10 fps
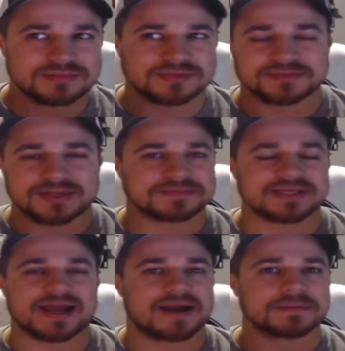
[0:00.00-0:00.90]
sometimes
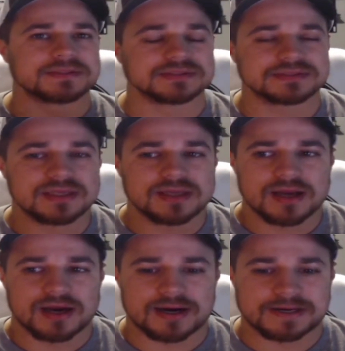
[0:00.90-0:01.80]
that happens.
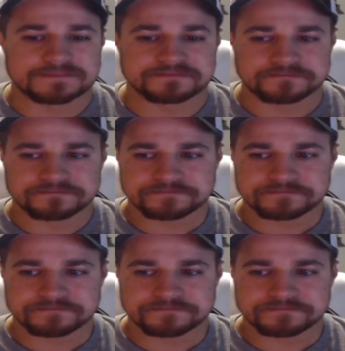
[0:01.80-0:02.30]
Um,